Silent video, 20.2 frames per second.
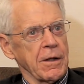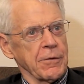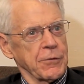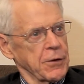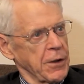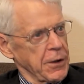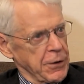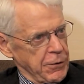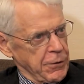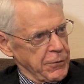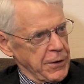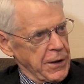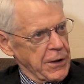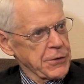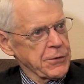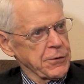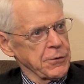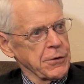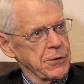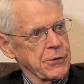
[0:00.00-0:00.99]
of
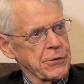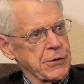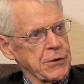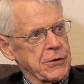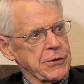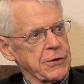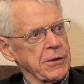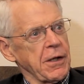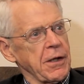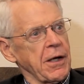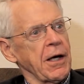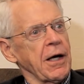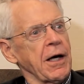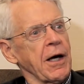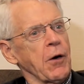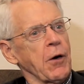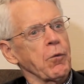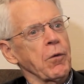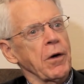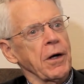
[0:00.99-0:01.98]
cardiovascular disease,
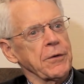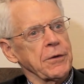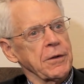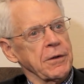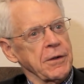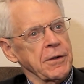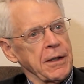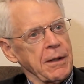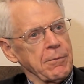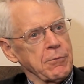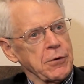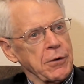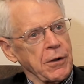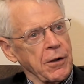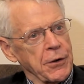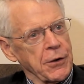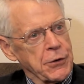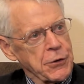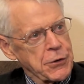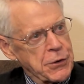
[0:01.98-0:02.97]
I want them
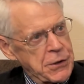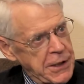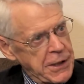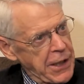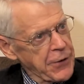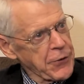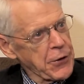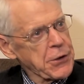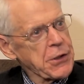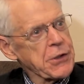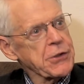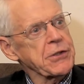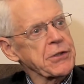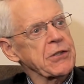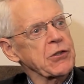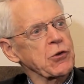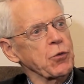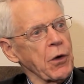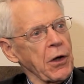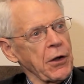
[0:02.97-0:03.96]
to understand the
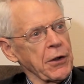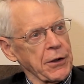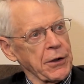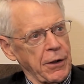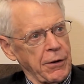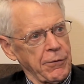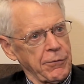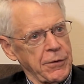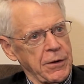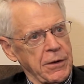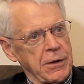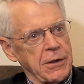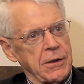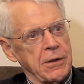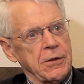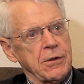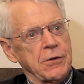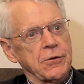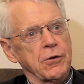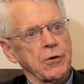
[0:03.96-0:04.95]
disease well enough
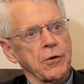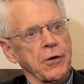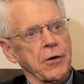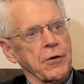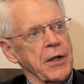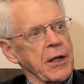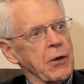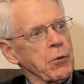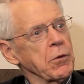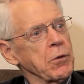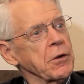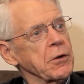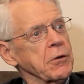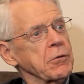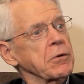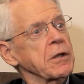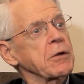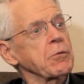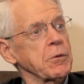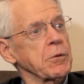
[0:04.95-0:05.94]
so that they will
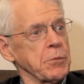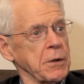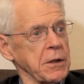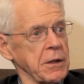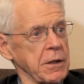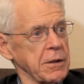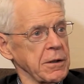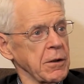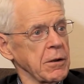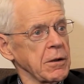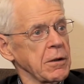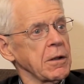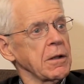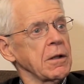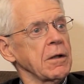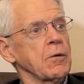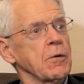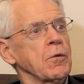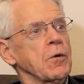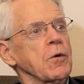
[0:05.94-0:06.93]
agree with me that
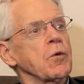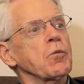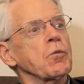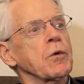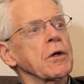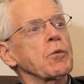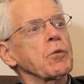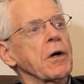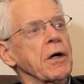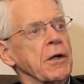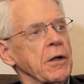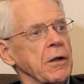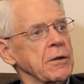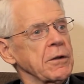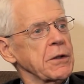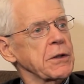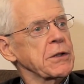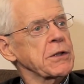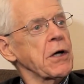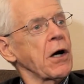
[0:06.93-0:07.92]
we want
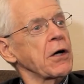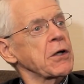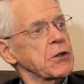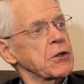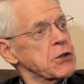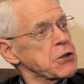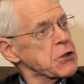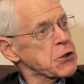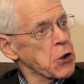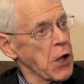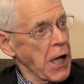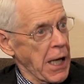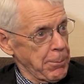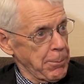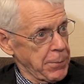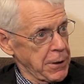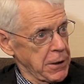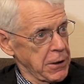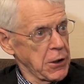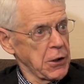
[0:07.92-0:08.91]
to
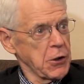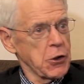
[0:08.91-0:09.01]
stop